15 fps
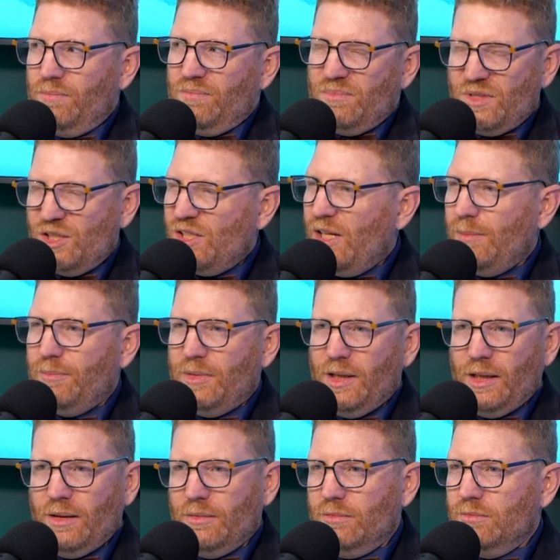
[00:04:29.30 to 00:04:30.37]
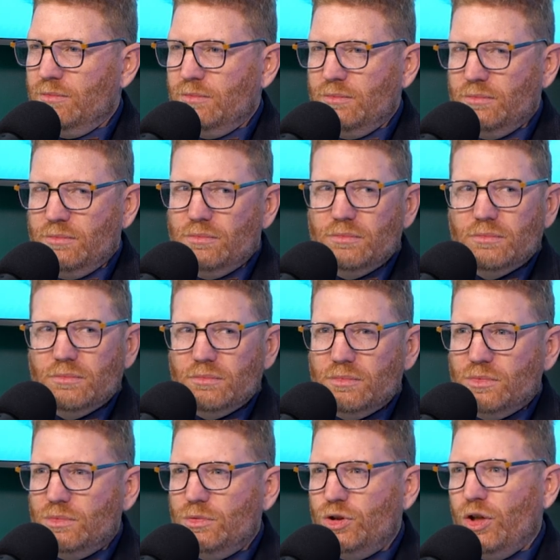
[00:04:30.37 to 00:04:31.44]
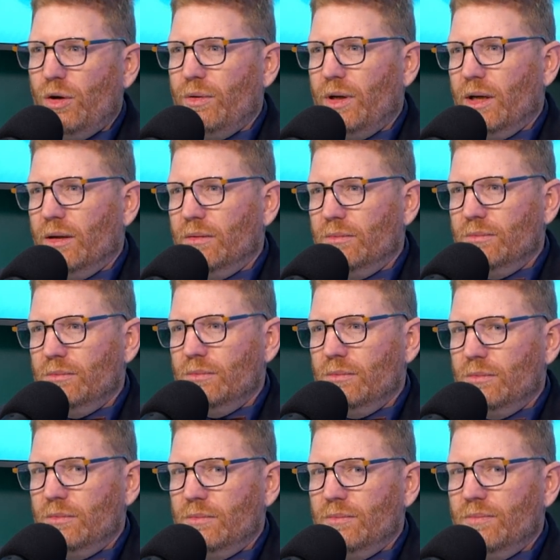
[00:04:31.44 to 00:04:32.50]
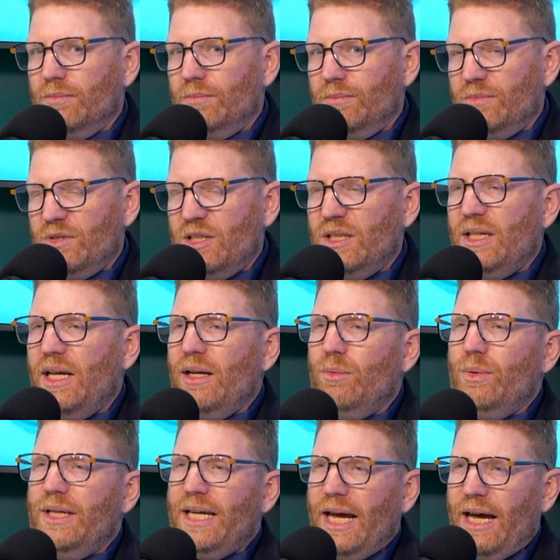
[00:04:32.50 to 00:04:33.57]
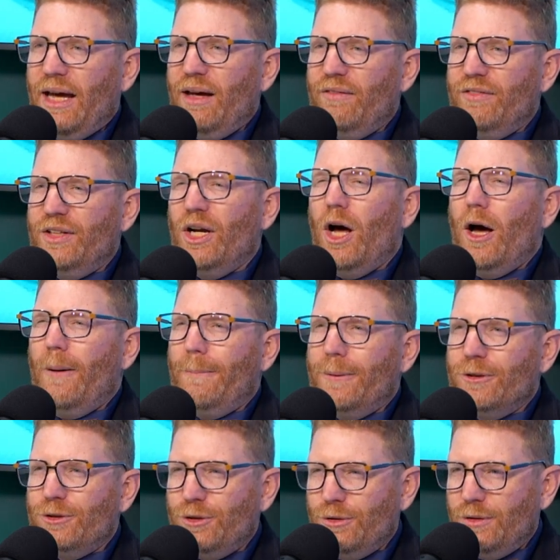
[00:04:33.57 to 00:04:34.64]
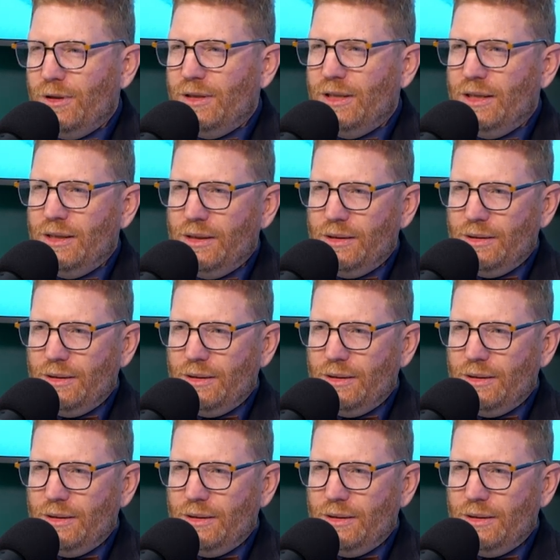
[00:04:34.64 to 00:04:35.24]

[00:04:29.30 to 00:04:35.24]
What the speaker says: Same thing. Jonah, today we have an opportunity.